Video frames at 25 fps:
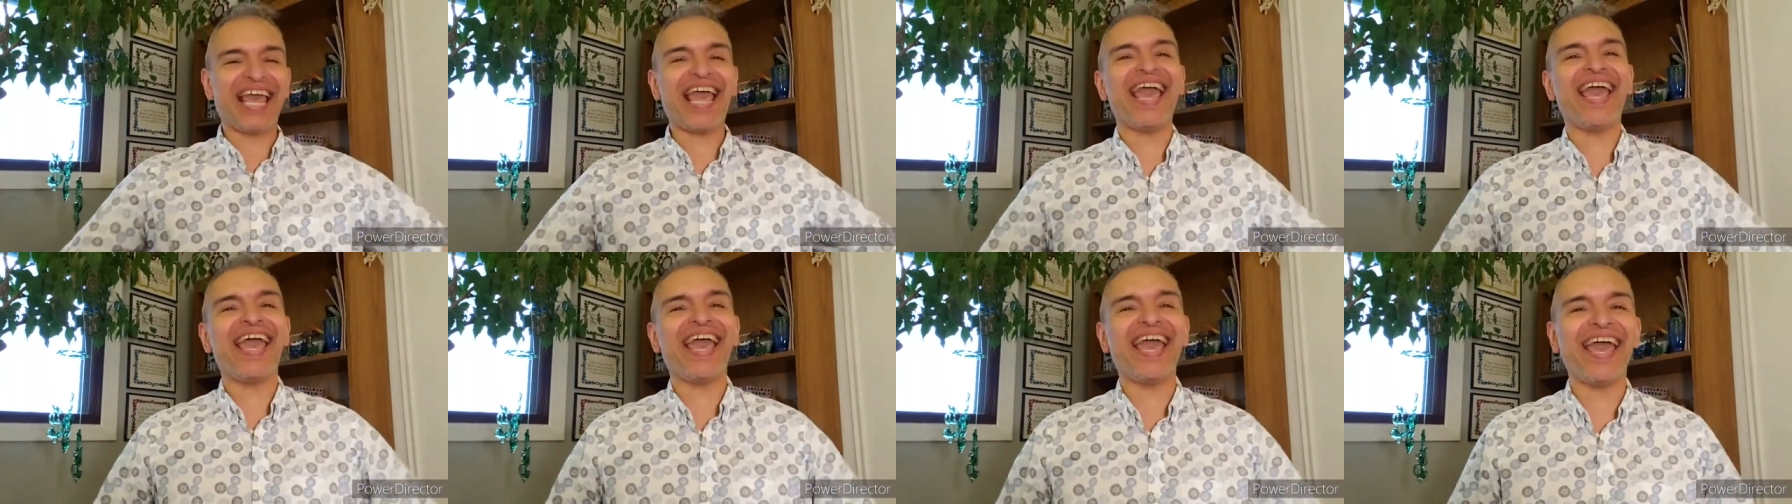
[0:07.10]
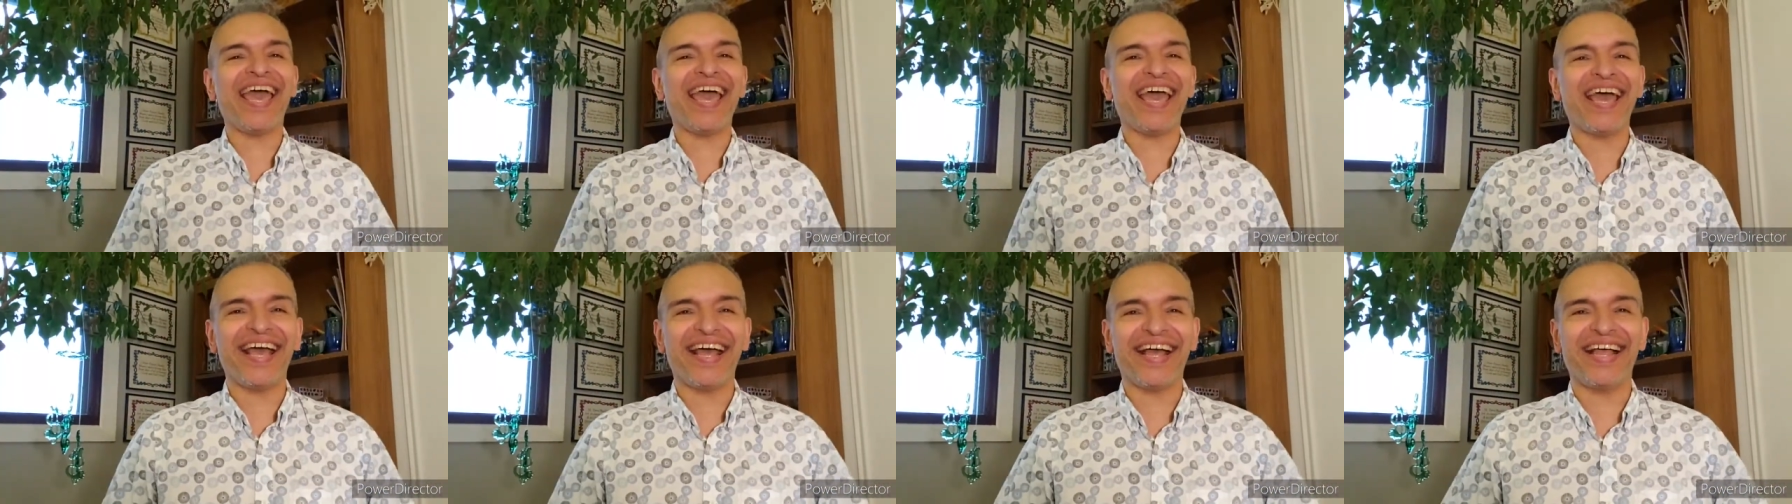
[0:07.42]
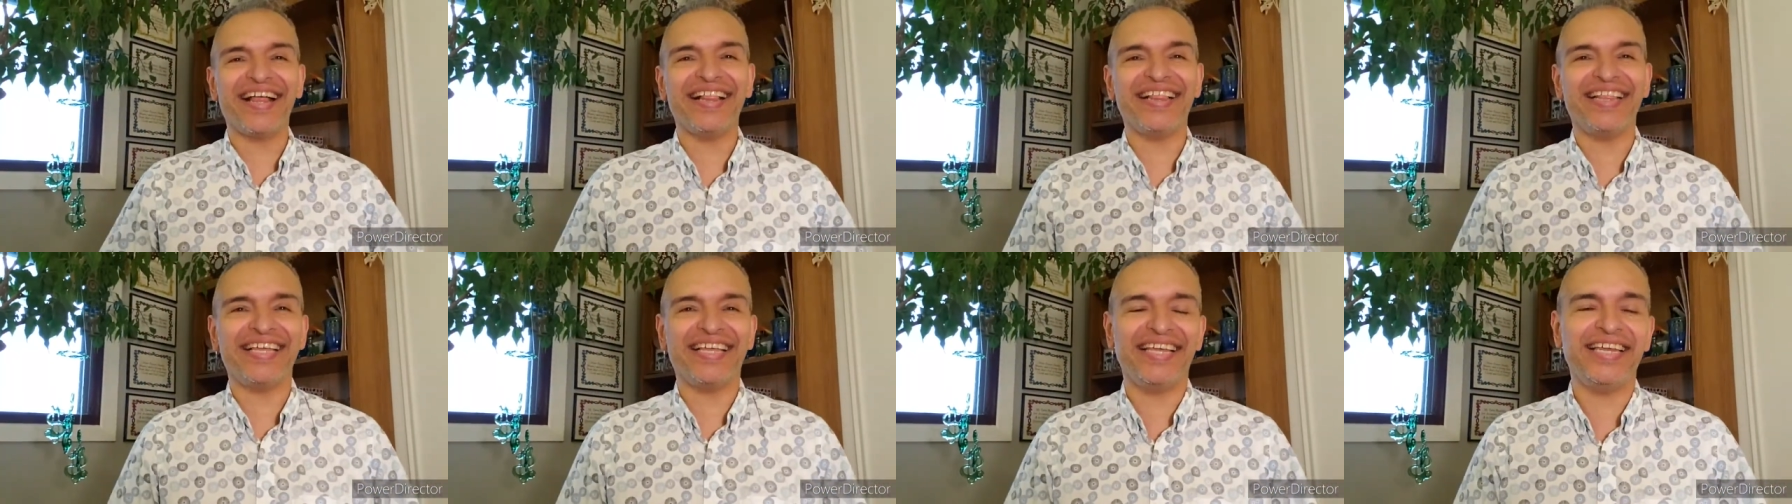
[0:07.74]

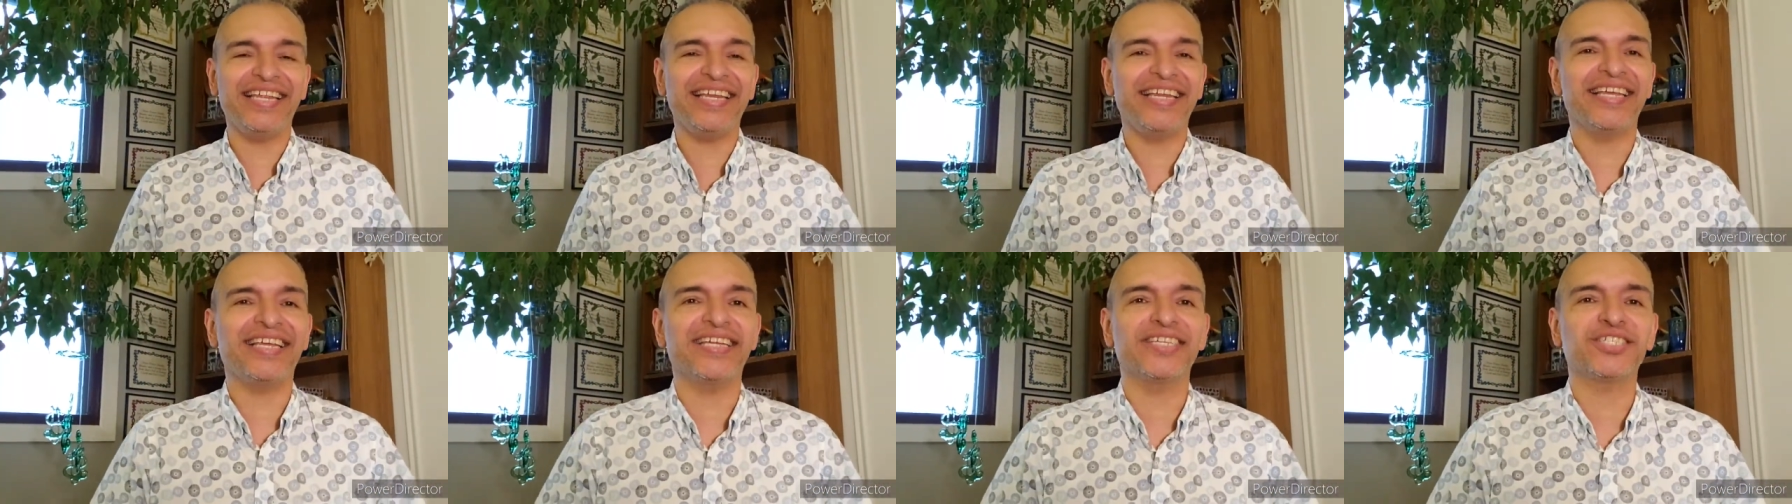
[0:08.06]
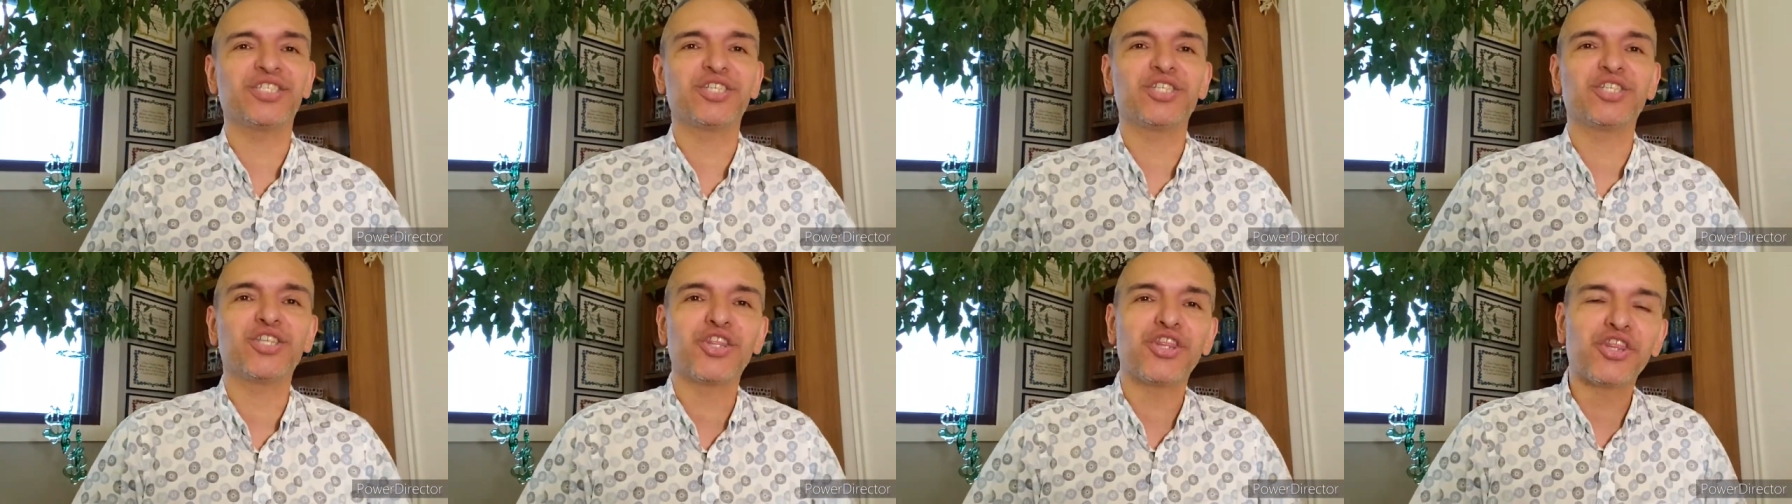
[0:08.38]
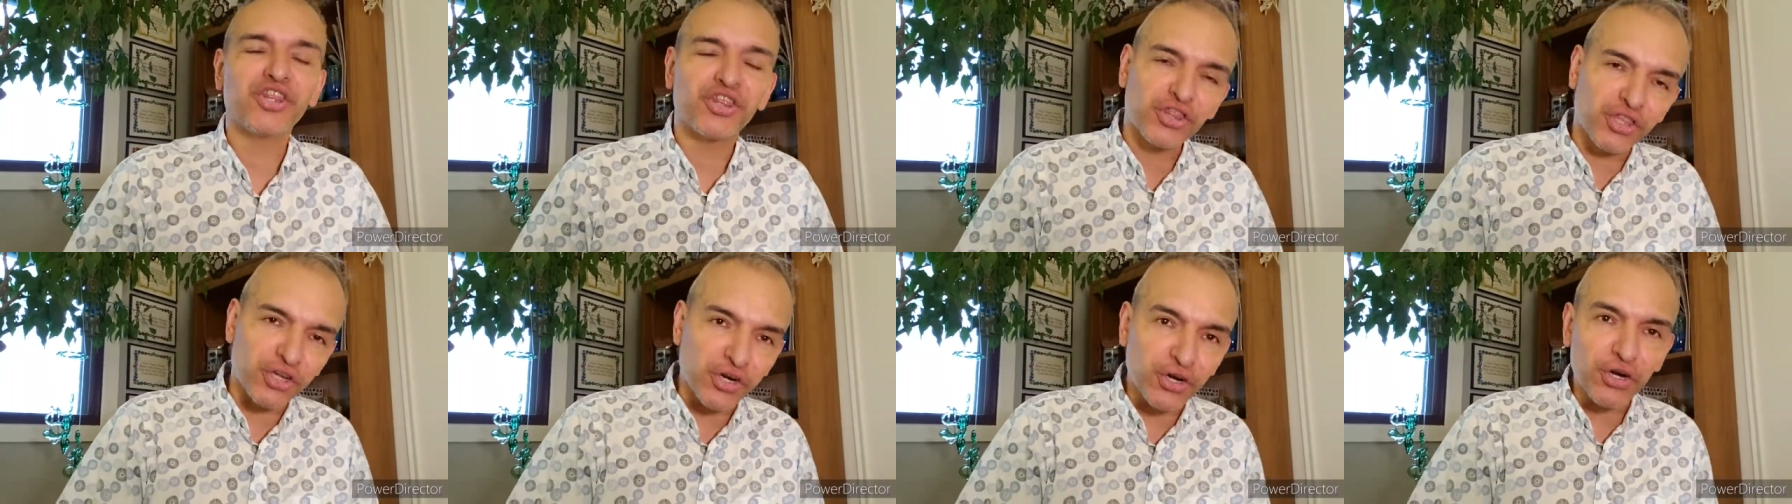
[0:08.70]
Al. It is
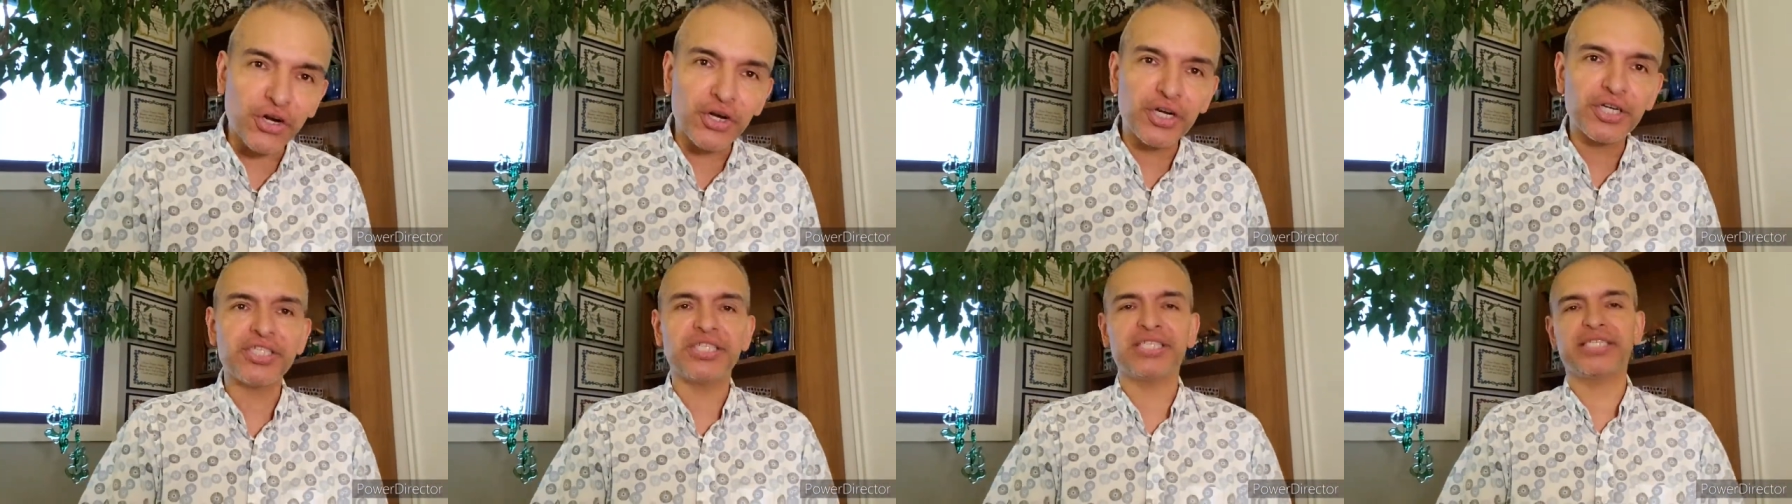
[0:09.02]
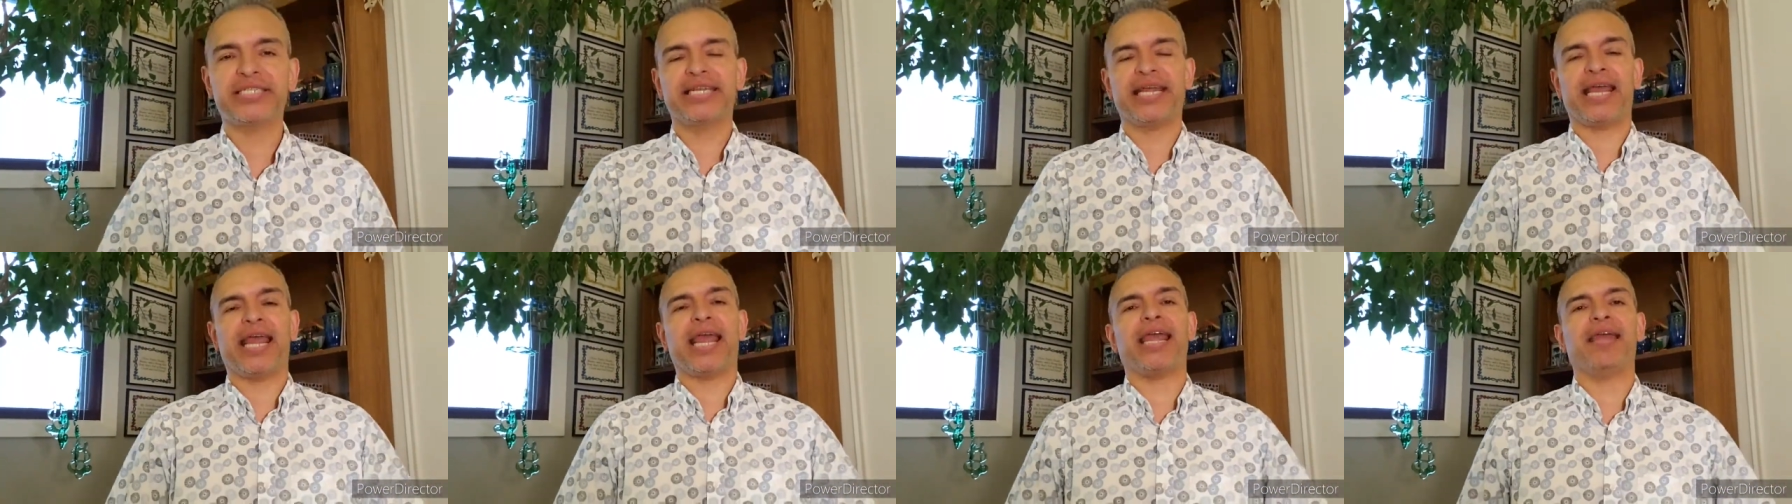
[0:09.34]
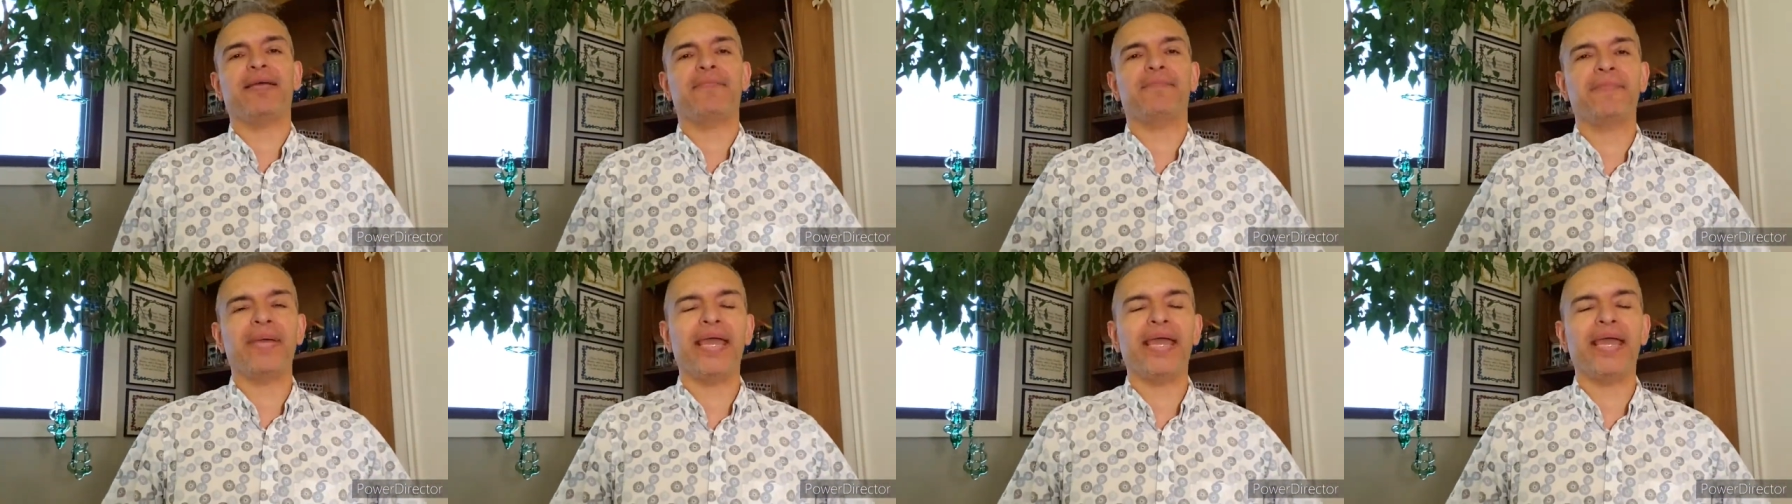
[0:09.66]
Thursday,